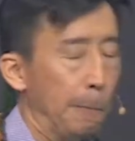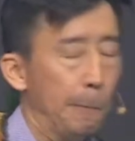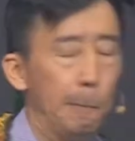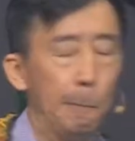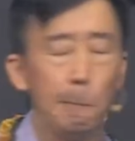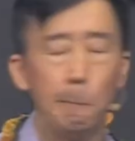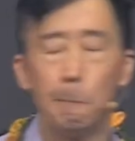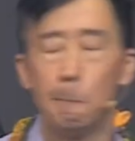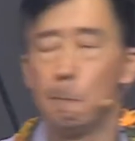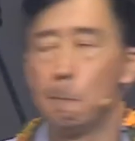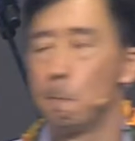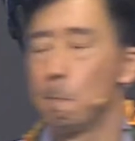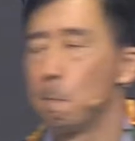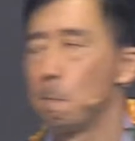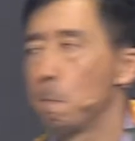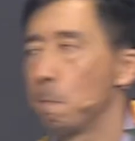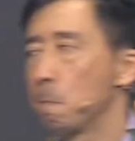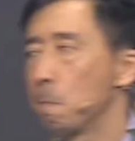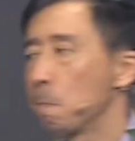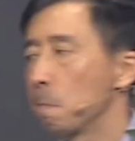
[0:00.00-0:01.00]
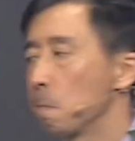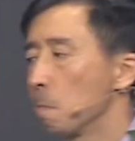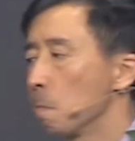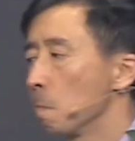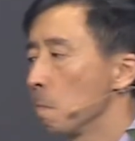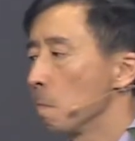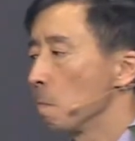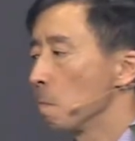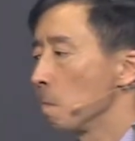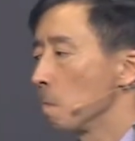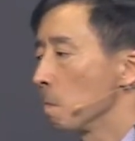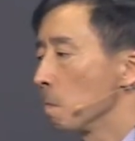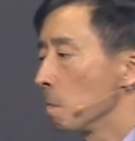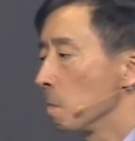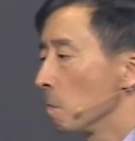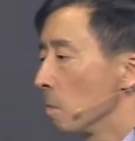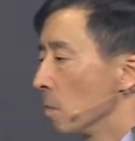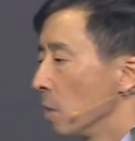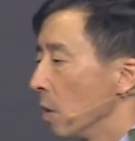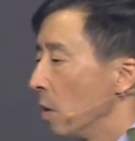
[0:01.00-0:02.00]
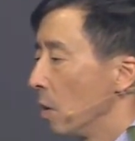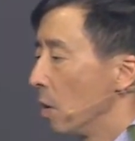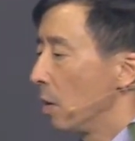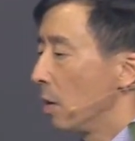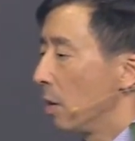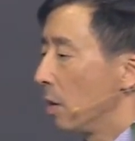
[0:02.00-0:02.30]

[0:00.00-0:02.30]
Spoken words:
No one is speaking in this clip.